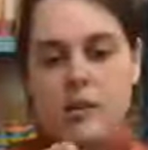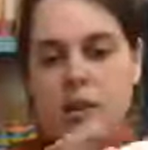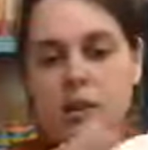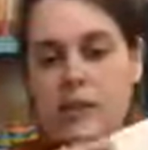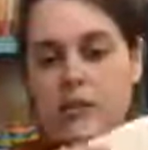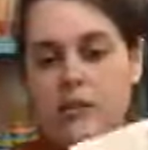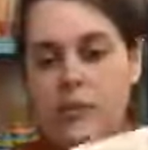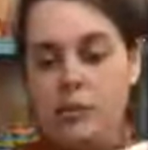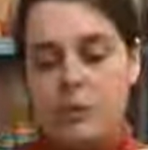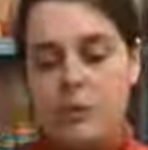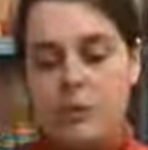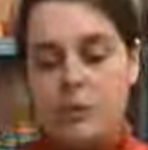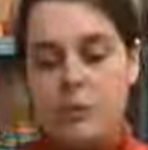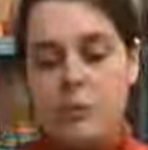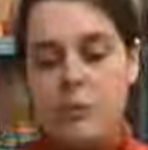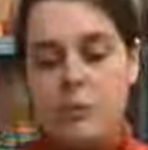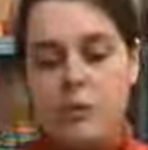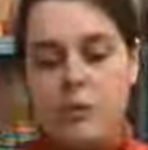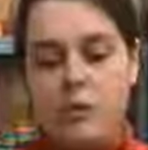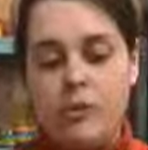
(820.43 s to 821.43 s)
it folded
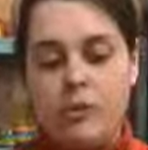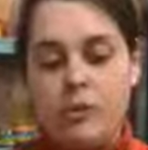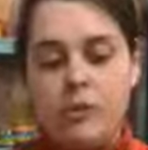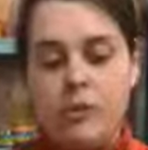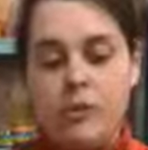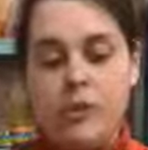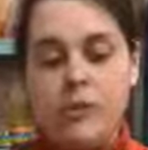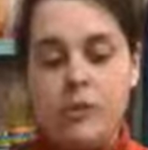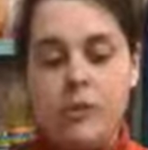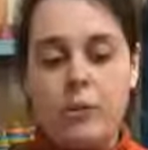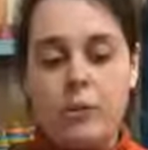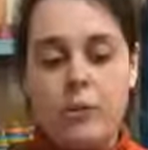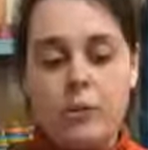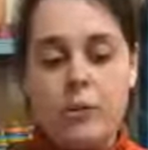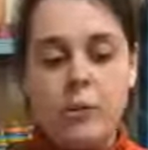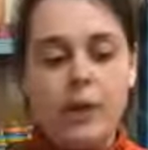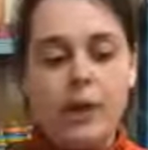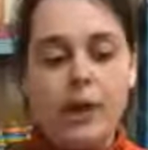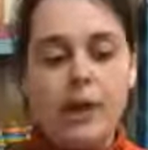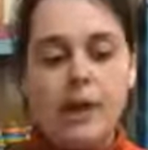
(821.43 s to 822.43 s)
up more for the front for a
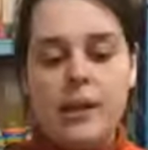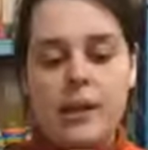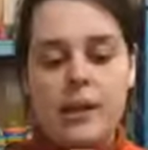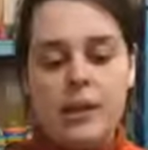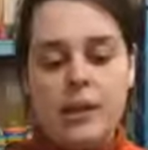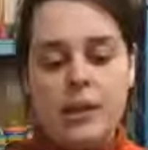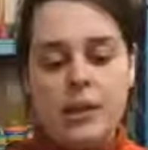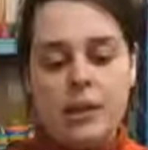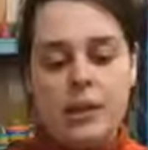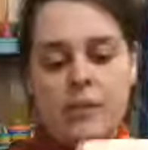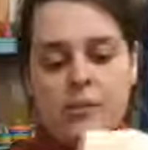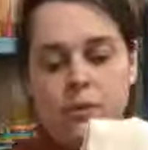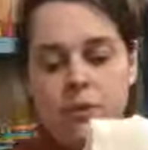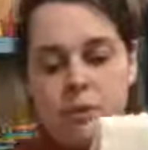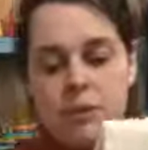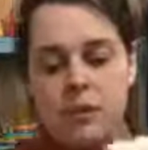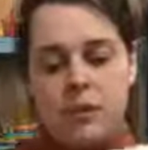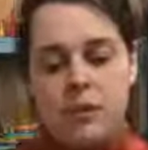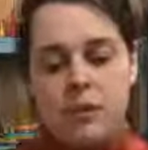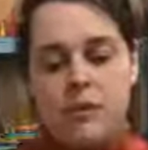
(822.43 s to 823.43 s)
boy, you can
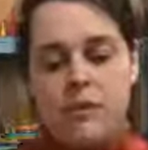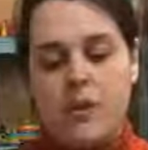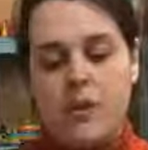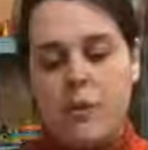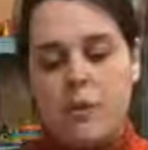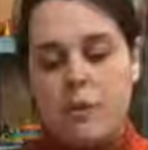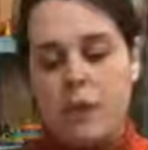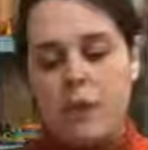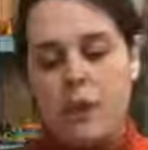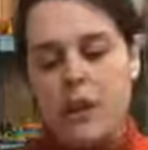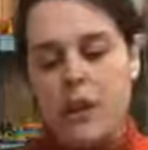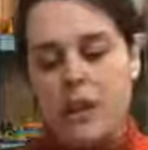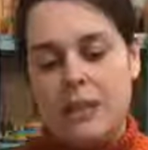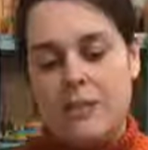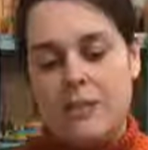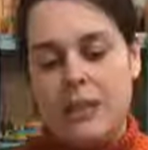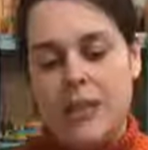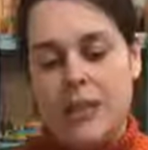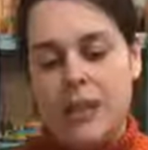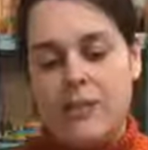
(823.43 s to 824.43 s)
fold so you've got it more in the
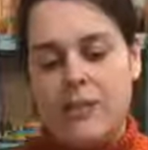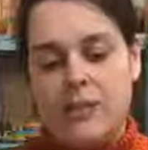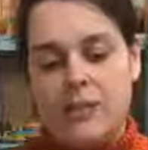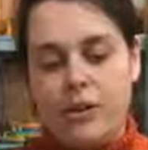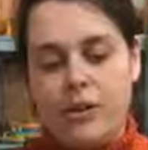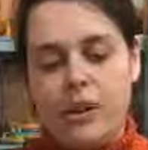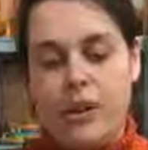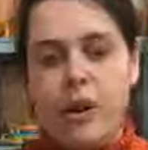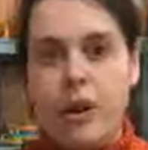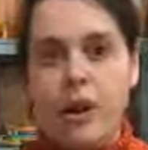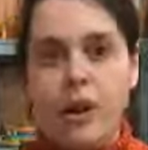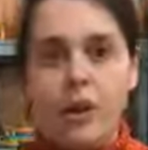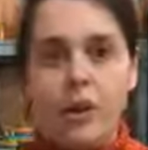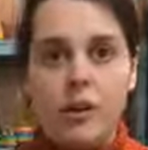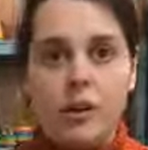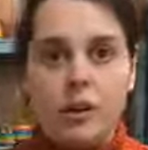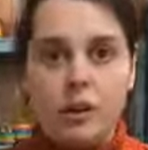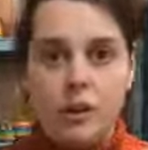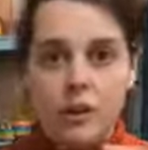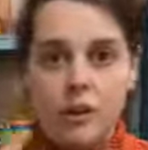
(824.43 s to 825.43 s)
middle for a
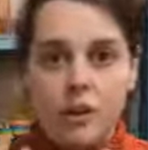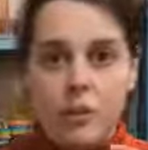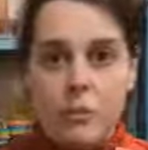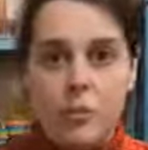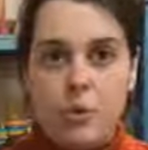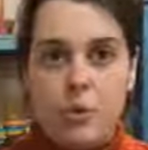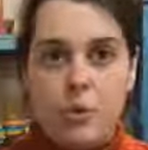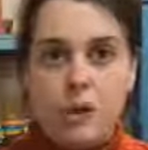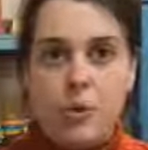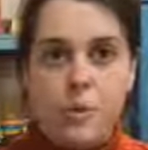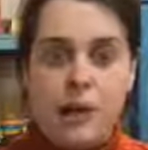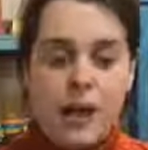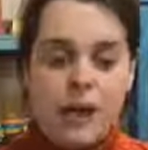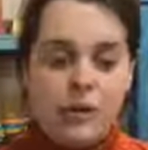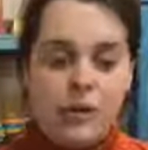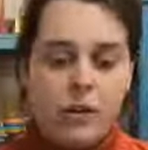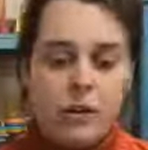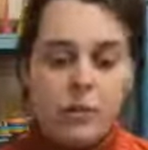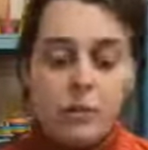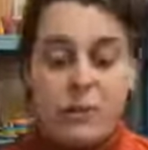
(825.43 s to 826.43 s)
girl, more to the back
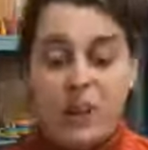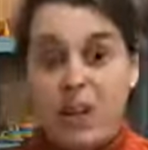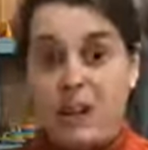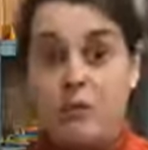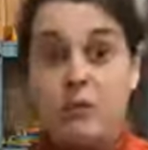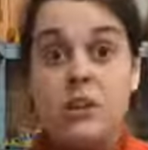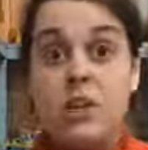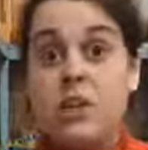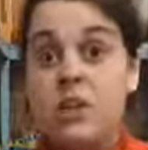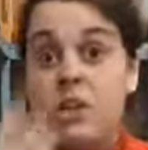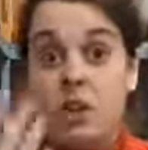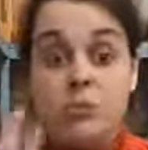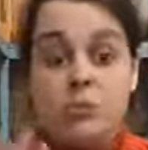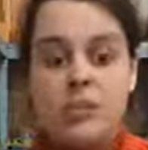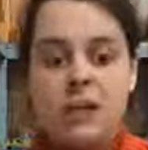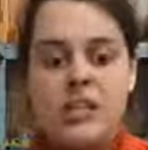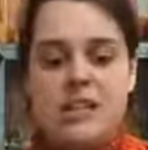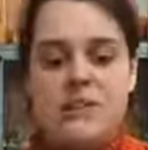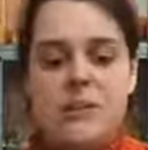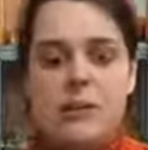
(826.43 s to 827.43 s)
for a new
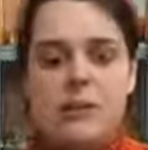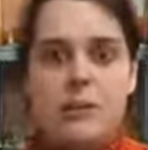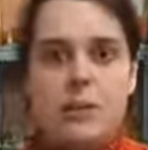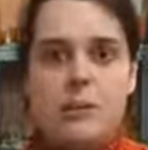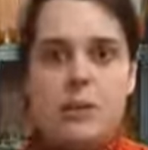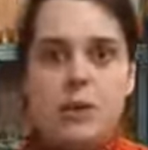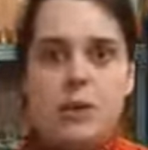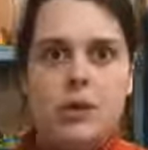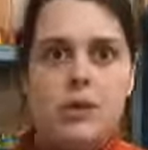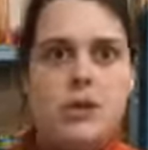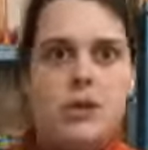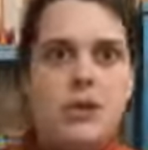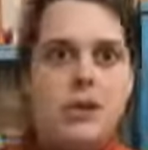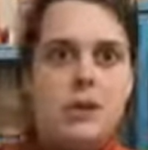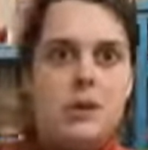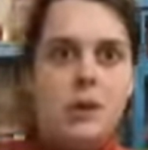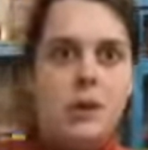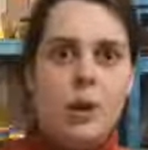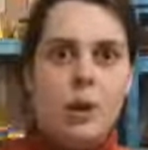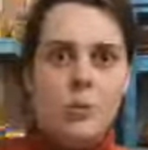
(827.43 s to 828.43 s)
breastfed baby who tend
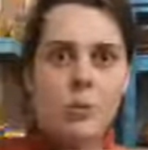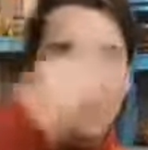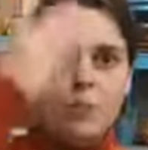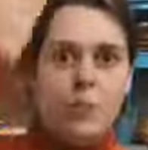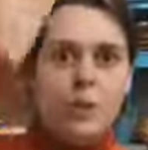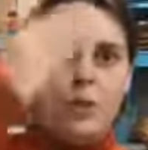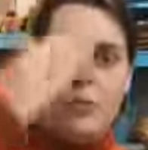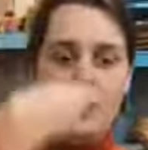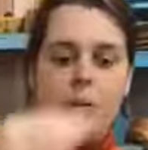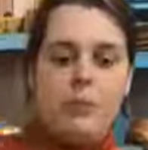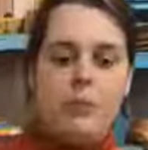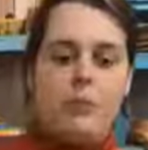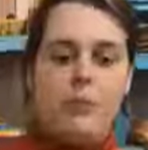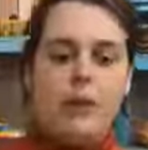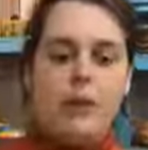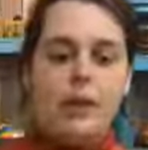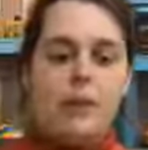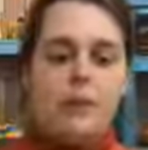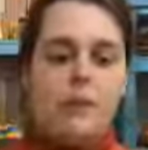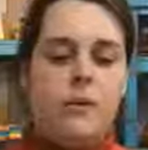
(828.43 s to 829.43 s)
to poop up the
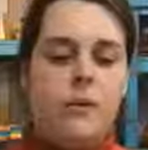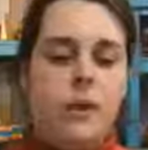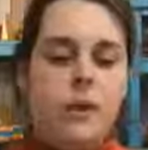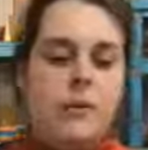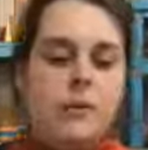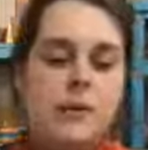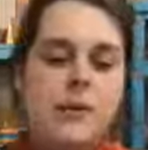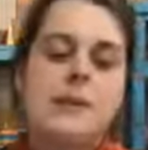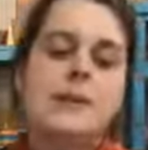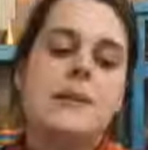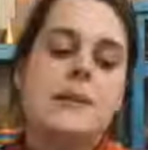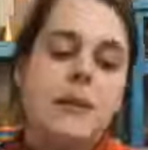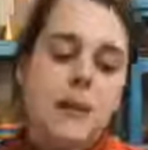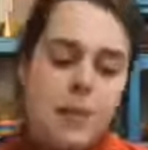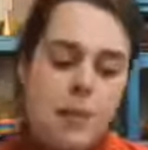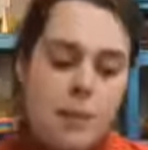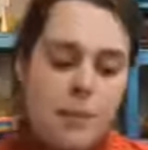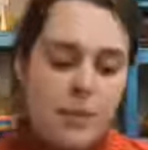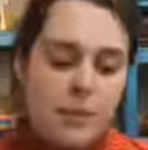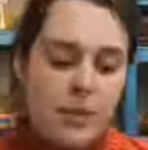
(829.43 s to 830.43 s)
back of their nappies.
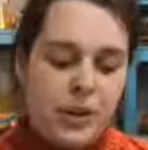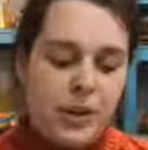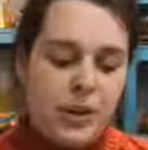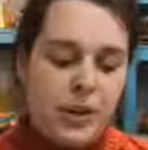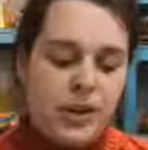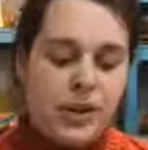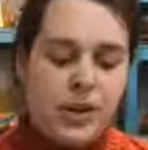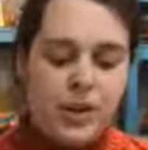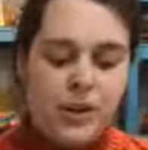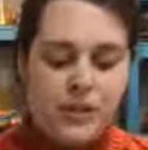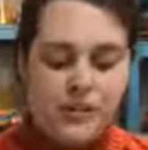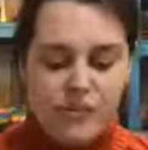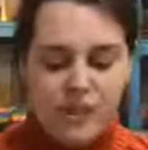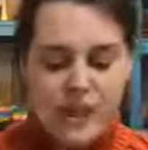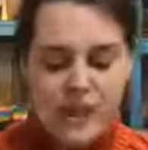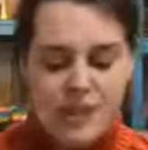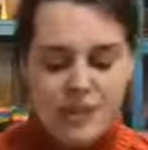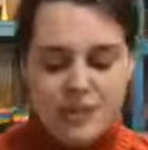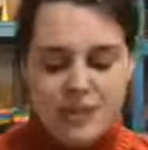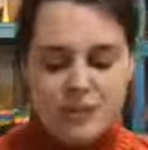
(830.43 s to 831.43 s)
But
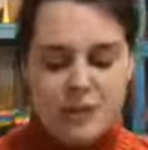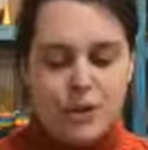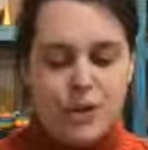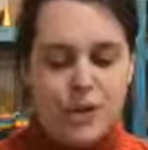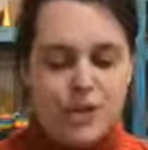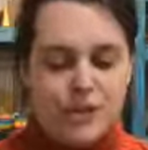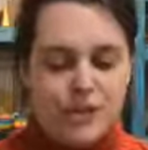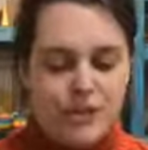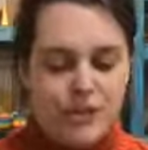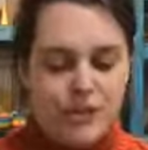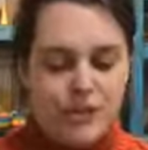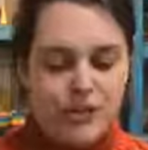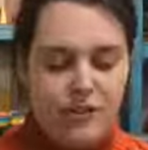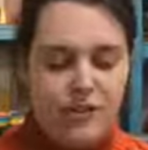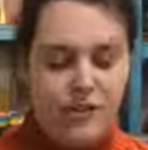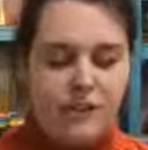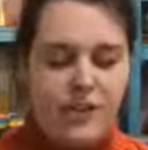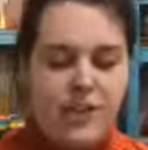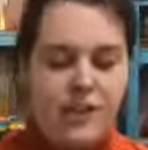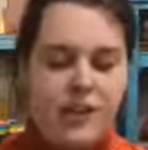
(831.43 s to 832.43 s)
lovely and soft and
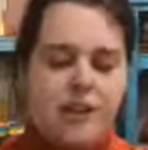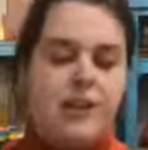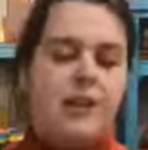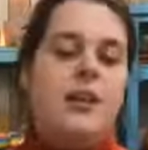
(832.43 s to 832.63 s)
fluffy,